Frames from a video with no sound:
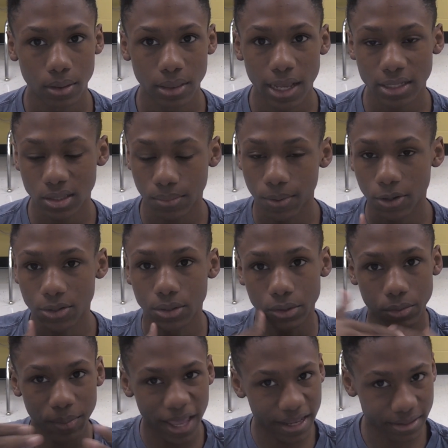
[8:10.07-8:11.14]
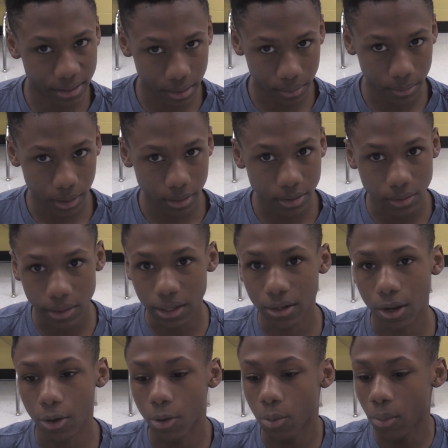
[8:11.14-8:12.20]
That's the person who pays them, so they
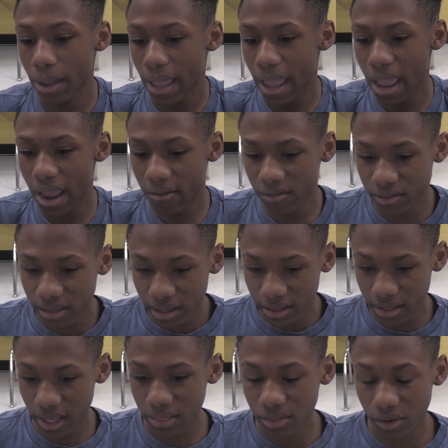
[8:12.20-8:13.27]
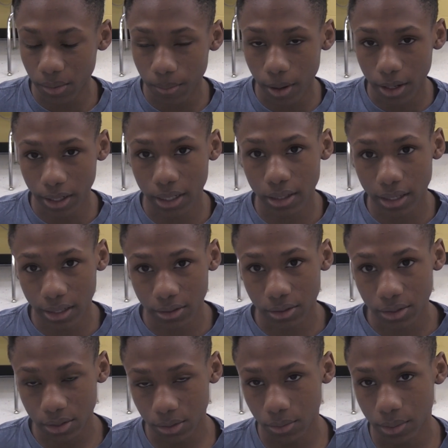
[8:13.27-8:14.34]
know everything that third-party collector
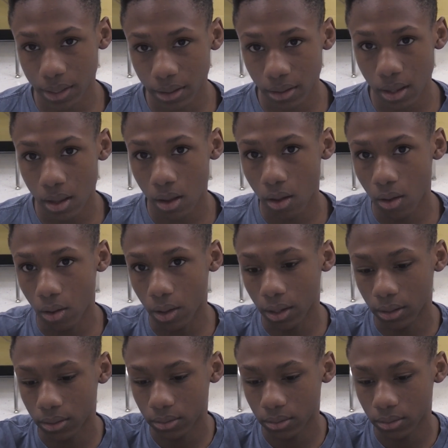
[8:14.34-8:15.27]
is doing on